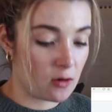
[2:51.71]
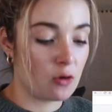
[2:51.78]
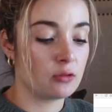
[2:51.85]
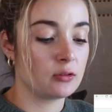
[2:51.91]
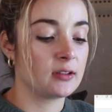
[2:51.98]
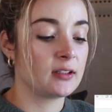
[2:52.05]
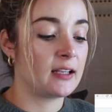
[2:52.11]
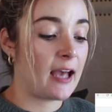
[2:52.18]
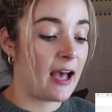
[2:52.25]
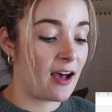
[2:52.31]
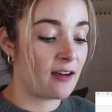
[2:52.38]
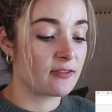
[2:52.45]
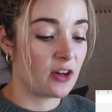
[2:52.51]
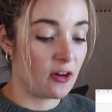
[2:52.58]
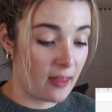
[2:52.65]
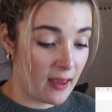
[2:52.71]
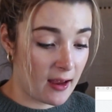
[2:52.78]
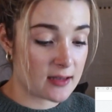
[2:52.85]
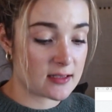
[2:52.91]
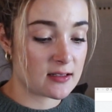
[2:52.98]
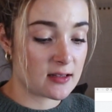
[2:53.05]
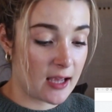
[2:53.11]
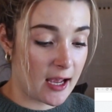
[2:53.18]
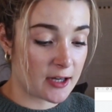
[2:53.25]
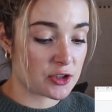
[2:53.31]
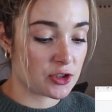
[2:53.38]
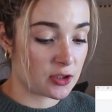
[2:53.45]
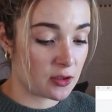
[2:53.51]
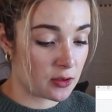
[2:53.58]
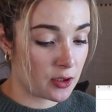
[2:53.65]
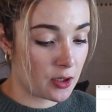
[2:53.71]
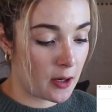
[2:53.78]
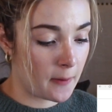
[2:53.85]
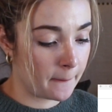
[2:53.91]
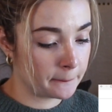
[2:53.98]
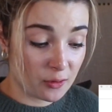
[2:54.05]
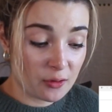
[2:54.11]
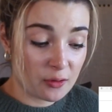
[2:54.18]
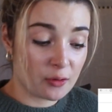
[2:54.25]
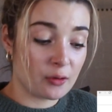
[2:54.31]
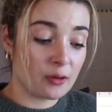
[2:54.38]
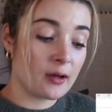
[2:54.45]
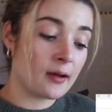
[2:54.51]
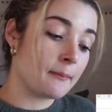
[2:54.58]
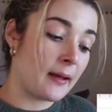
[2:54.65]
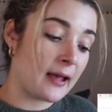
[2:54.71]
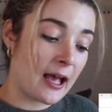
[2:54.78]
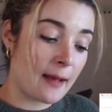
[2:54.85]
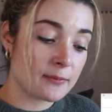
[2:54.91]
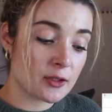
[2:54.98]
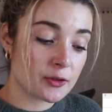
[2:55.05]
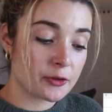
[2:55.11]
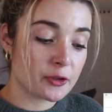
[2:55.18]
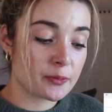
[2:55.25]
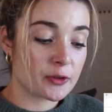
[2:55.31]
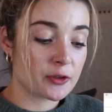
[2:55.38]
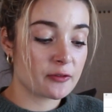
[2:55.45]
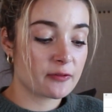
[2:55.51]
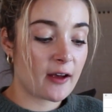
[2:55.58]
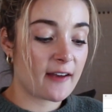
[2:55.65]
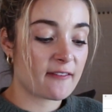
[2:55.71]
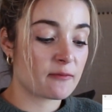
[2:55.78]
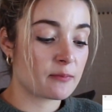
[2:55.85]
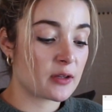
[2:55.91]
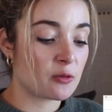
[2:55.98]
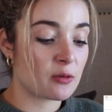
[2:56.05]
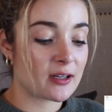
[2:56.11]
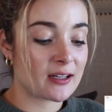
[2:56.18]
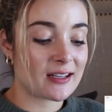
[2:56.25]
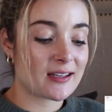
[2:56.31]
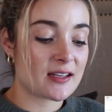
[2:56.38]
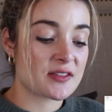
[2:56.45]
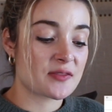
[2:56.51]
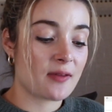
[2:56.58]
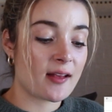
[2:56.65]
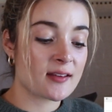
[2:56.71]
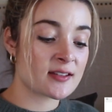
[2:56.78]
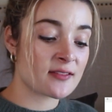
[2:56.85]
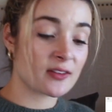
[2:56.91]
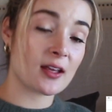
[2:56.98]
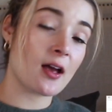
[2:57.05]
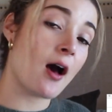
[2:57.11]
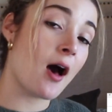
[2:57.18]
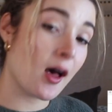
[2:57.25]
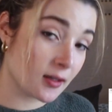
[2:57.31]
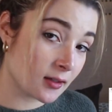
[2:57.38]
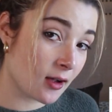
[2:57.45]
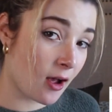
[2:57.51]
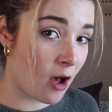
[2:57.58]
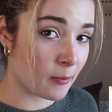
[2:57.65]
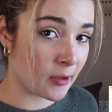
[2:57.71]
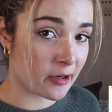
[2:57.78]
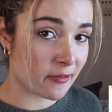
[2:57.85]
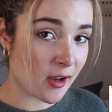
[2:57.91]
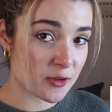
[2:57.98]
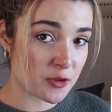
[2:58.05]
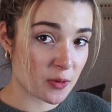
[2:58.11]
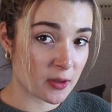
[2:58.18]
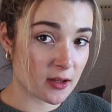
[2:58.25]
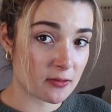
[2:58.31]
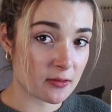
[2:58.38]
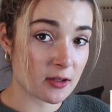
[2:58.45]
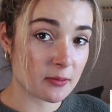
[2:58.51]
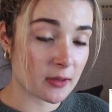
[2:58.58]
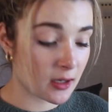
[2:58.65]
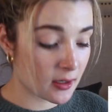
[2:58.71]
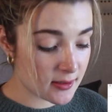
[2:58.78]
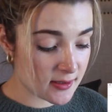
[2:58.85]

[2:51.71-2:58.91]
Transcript: and only after that did they actually go to Europe. Ooh, my haplogroup U5B1E is relatively uncommon around 23andMe